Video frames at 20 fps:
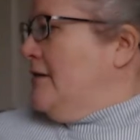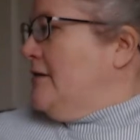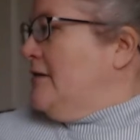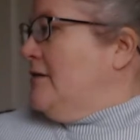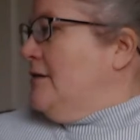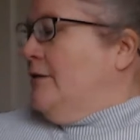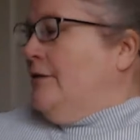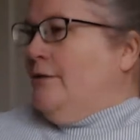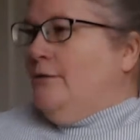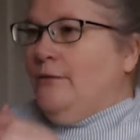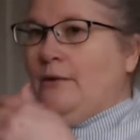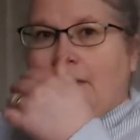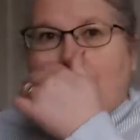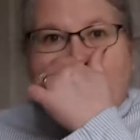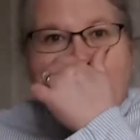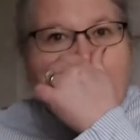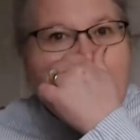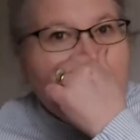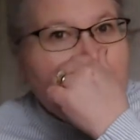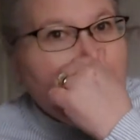So
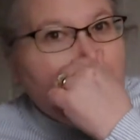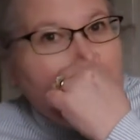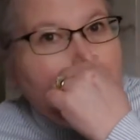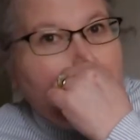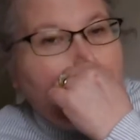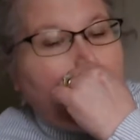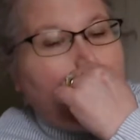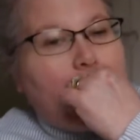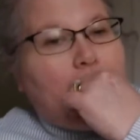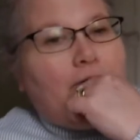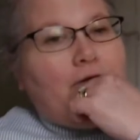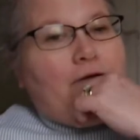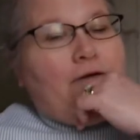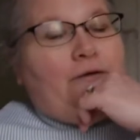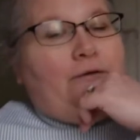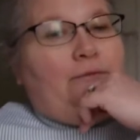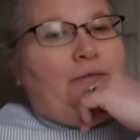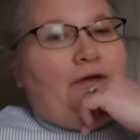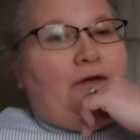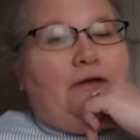I did
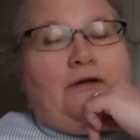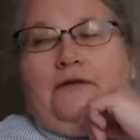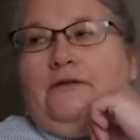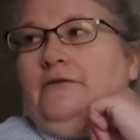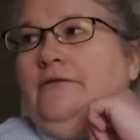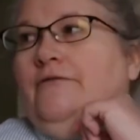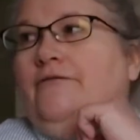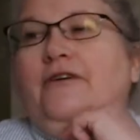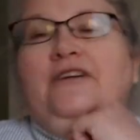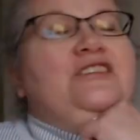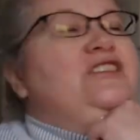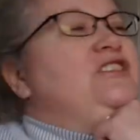French